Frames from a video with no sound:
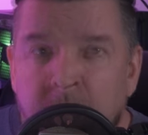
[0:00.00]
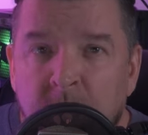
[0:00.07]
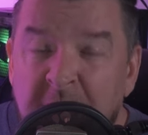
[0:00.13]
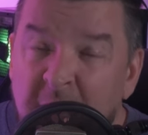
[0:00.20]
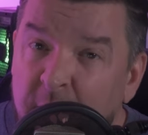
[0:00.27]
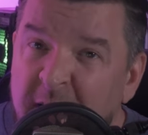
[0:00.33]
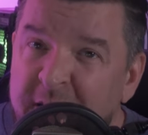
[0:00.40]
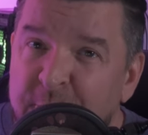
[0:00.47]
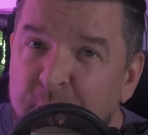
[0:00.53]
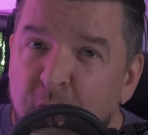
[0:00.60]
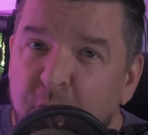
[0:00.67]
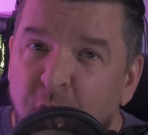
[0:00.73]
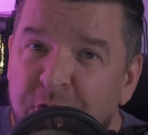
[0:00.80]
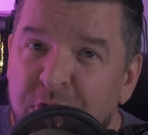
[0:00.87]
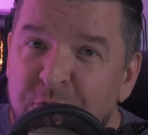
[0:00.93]
Now, let's move
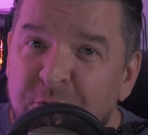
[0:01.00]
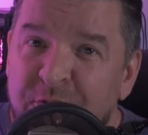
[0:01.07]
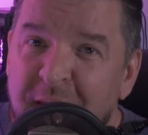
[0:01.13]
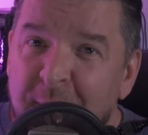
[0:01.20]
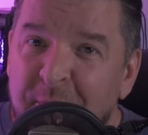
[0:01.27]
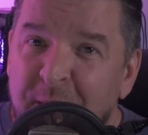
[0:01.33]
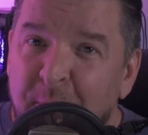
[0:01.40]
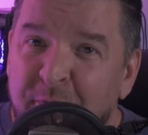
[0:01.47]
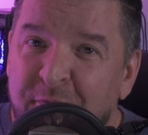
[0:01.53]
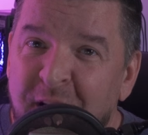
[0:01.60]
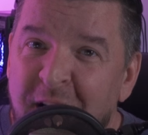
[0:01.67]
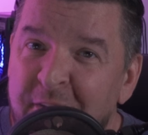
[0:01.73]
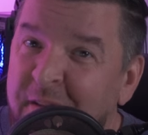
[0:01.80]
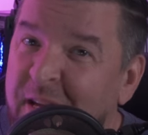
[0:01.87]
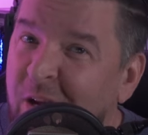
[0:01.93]
on to step number
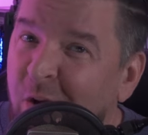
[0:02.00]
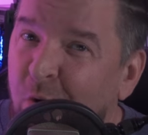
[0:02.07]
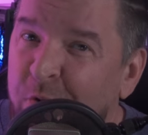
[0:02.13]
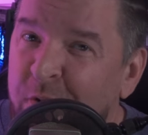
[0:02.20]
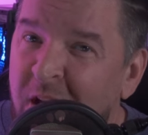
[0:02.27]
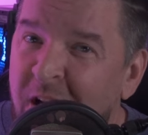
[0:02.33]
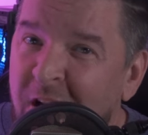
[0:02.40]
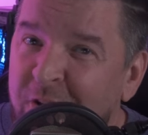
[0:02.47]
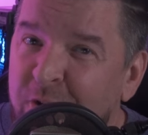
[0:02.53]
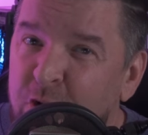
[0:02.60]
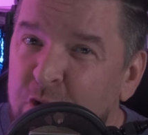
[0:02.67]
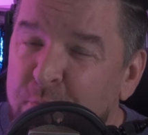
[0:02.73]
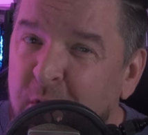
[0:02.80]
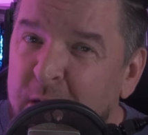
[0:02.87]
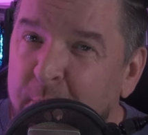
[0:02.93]
5 here on the
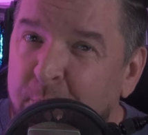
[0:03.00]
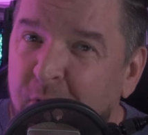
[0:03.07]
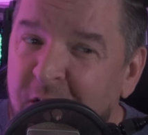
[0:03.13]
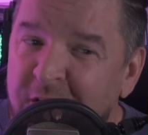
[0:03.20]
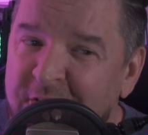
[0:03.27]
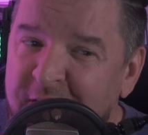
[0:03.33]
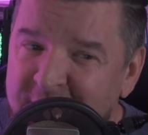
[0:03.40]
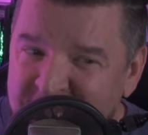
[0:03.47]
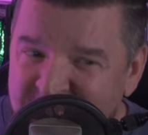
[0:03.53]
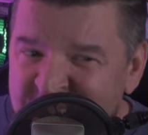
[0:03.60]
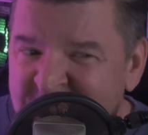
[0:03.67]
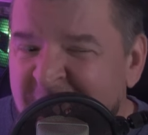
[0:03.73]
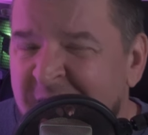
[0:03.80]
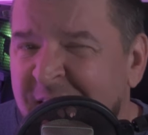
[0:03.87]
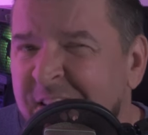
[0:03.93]
hognose breeding process,
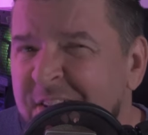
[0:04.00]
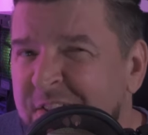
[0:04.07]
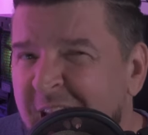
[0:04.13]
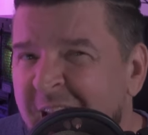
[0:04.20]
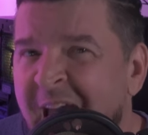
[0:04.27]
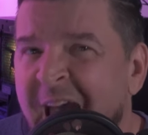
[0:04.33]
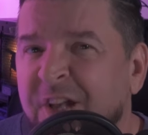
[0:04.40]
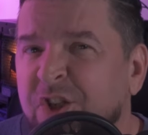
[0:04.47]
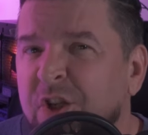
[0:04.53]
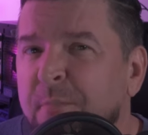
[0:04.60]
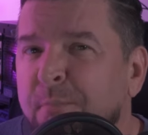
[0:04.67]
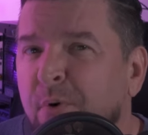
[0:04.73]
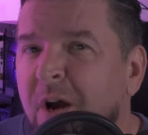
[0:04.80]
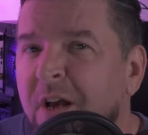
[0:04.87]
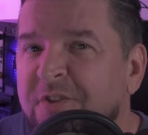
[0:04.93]
and that is the hatching
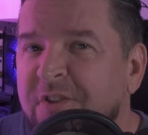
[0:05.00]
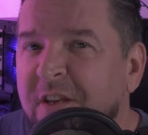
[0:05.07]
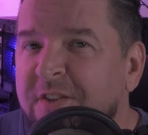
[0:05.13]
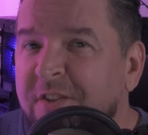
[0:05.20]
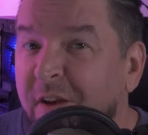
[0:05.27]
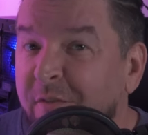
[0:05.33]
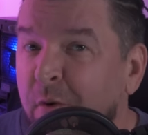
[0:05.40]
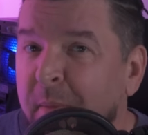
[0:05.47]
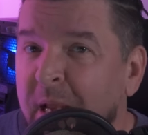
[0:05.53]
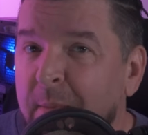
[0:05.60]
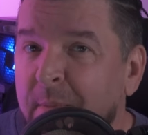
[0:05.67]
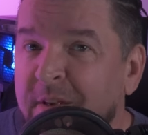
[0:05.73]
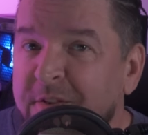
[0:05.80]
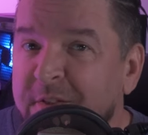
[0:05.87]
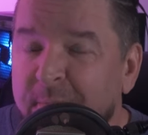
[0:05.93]
process of your
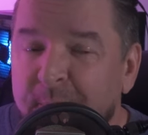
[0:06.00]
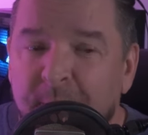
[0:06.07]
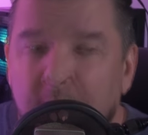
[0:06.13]
babies.